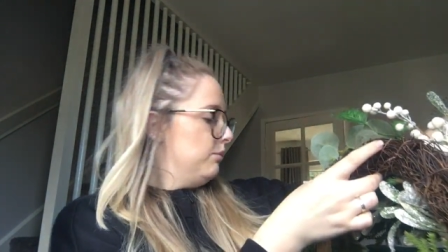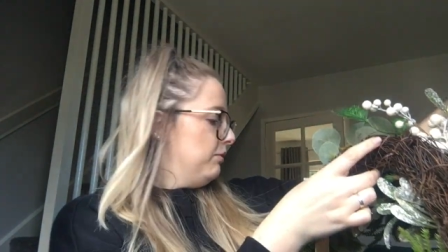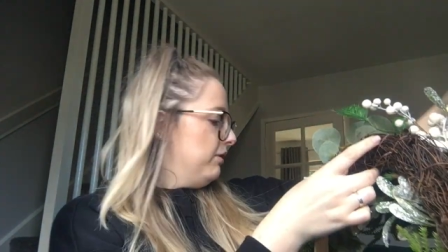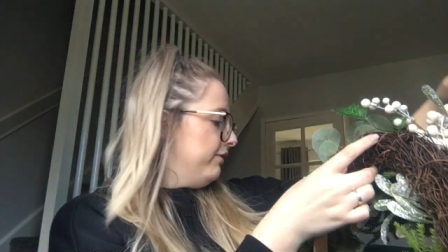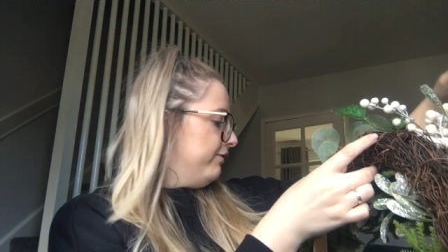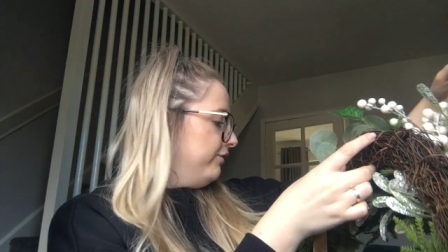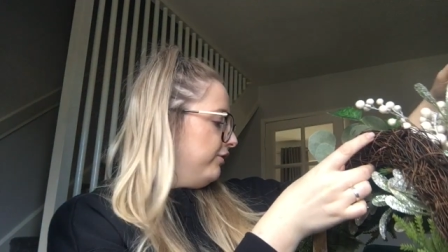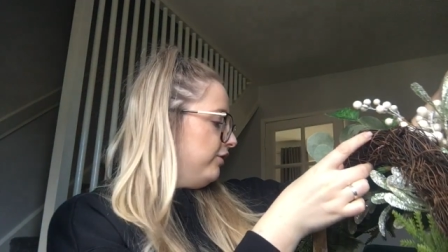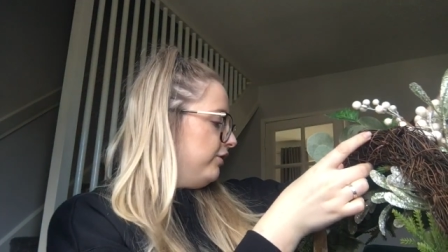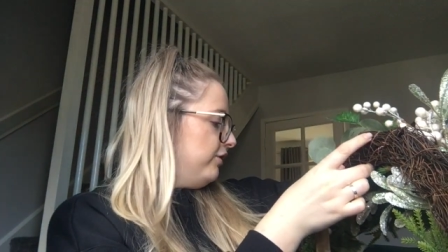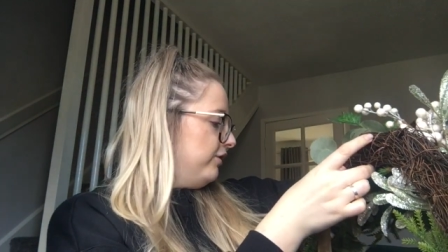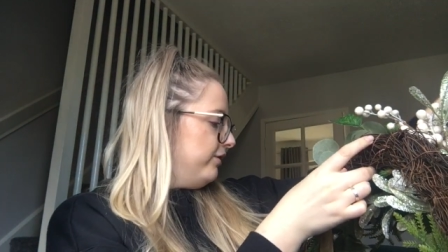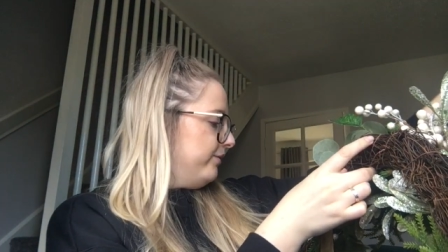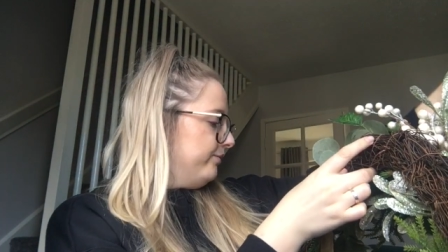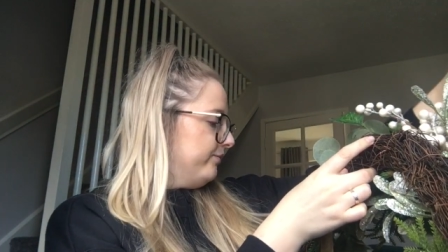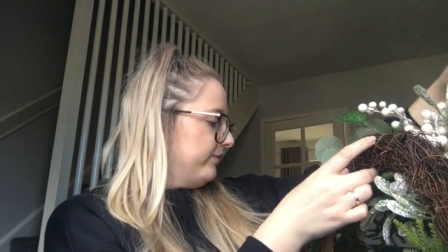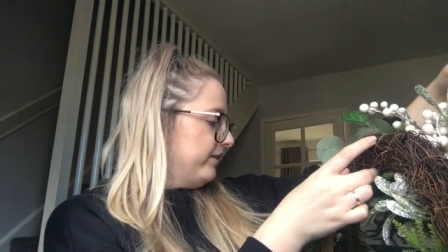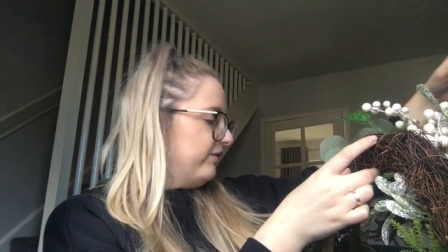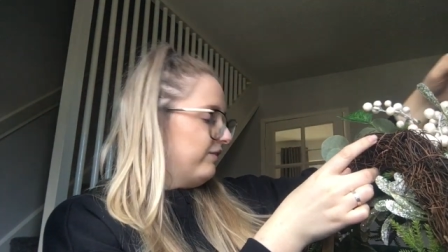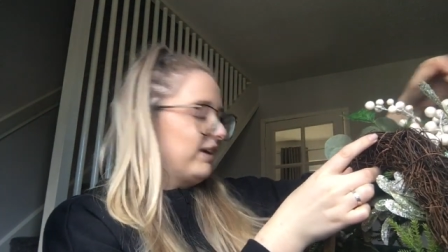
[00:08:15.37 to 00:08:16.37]
But I thought,
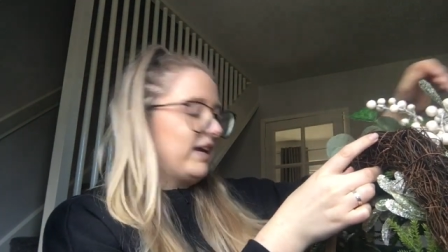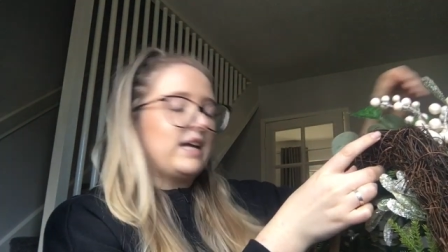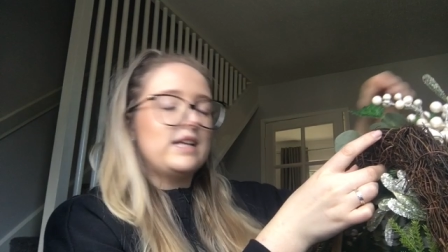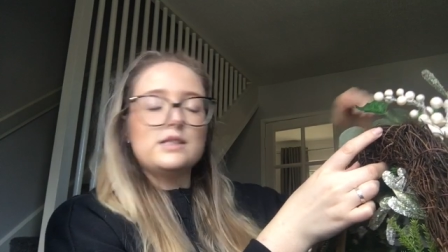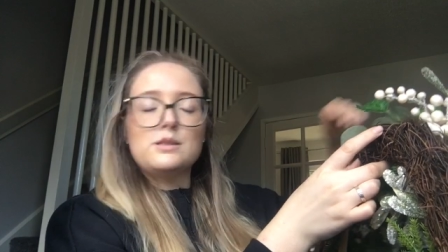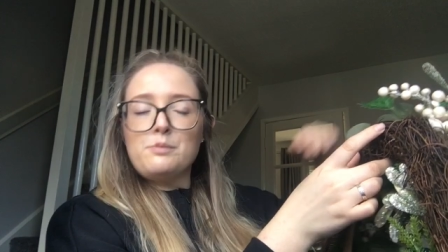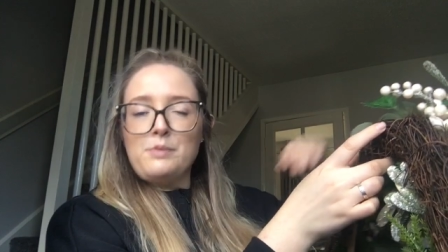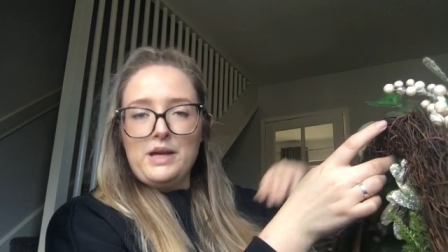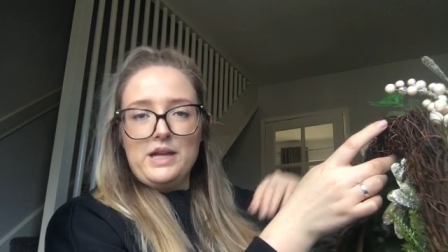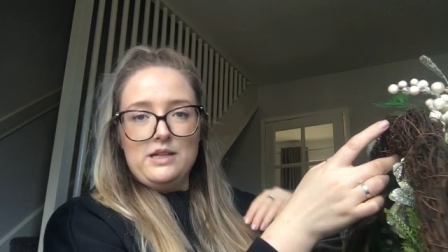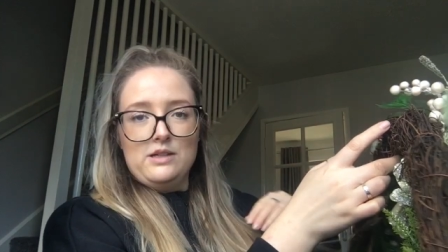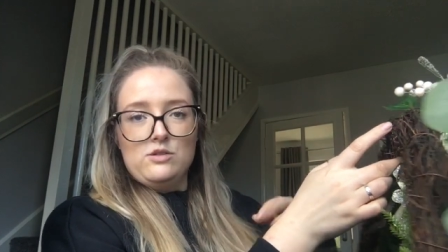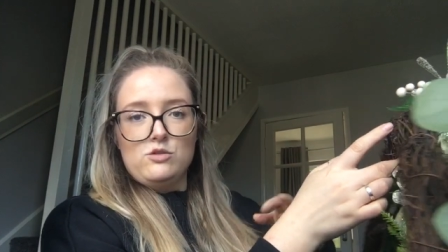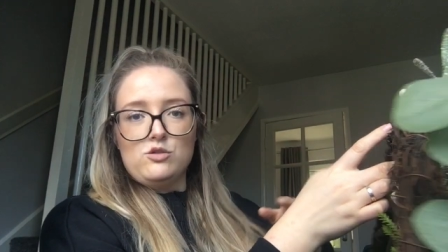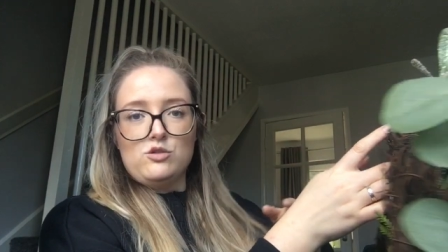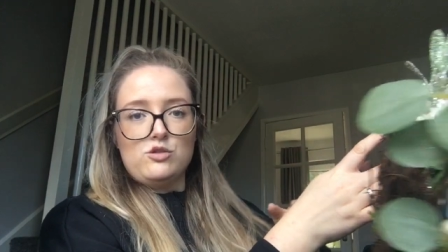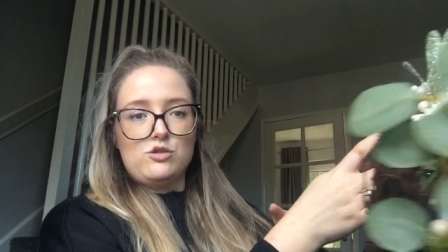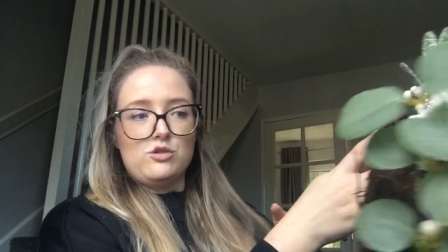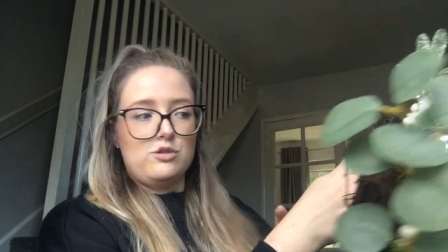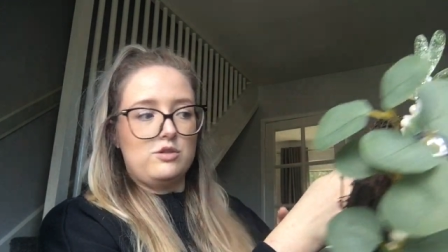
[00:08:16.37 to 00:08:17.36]
if it gets
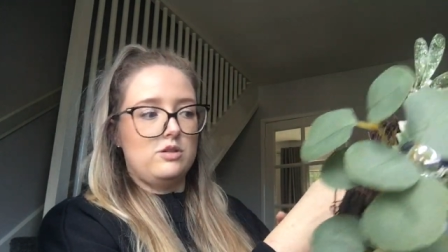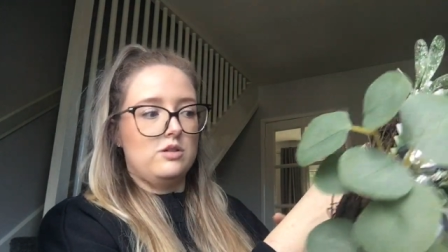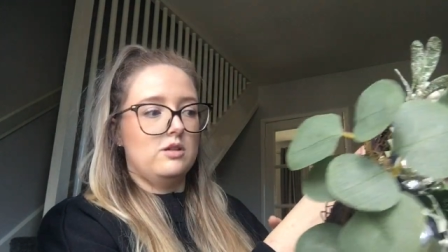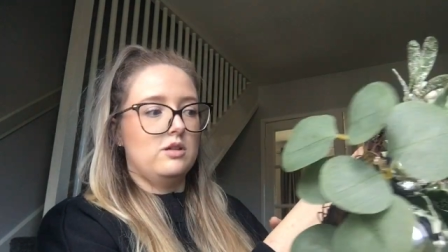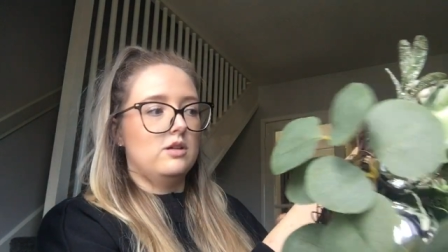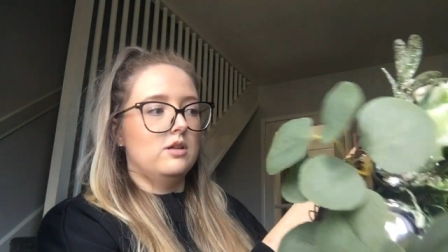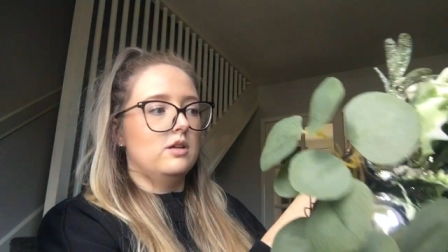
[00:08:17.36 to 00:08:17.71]
pinched,